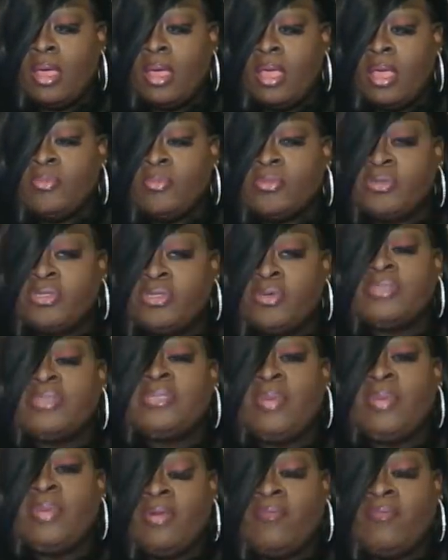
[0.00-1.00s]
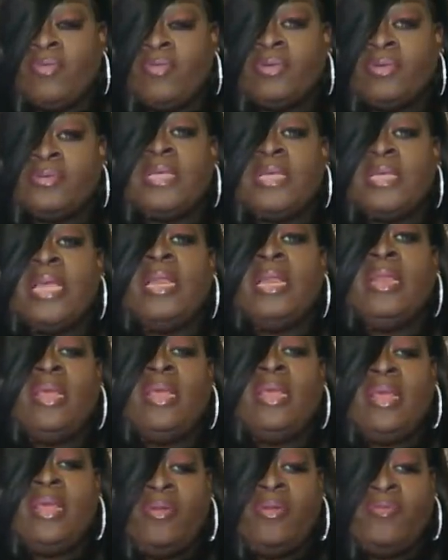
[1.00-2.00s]
he was doing some interviews, and in
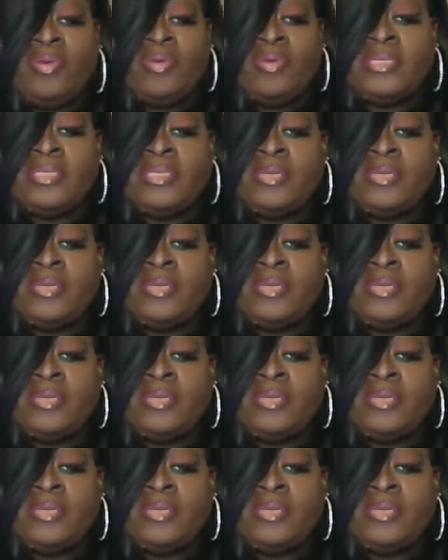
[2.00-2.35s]
the interviews,